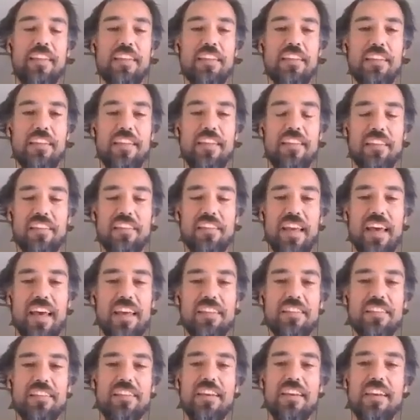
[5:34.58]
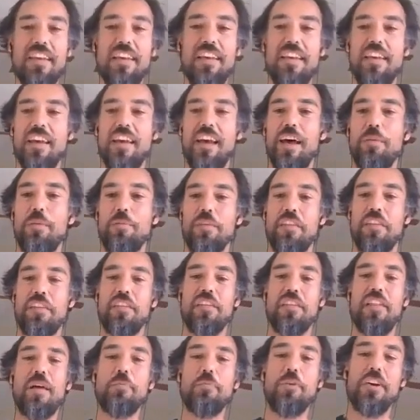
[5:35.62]
and in, the, in the slides. Um, so
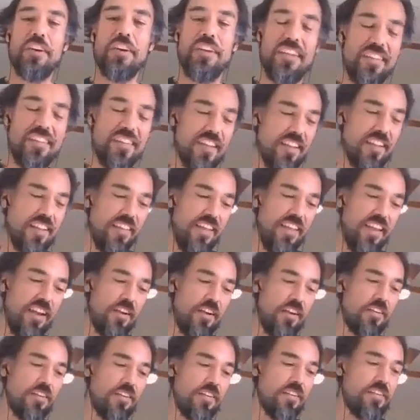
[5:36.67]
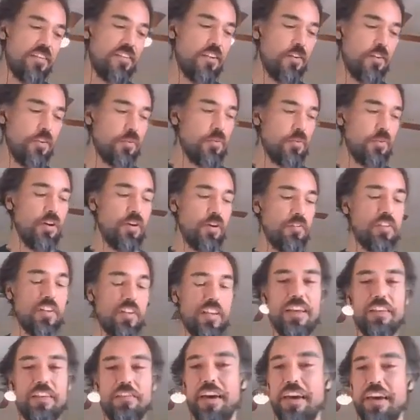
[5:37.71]
there's a lot more detail in there. So
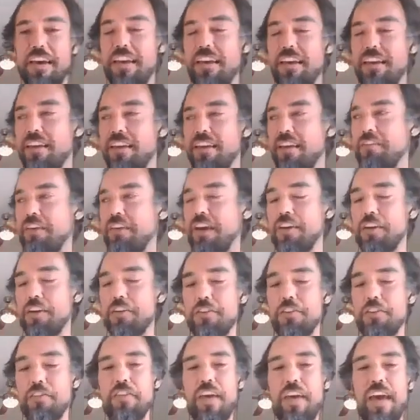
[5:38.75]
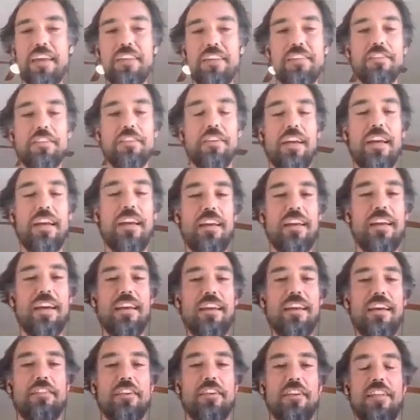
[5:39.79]
hopefully if I, if I go too fast or I,
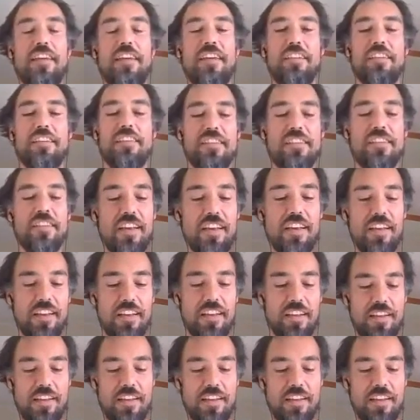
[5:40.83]
I cover things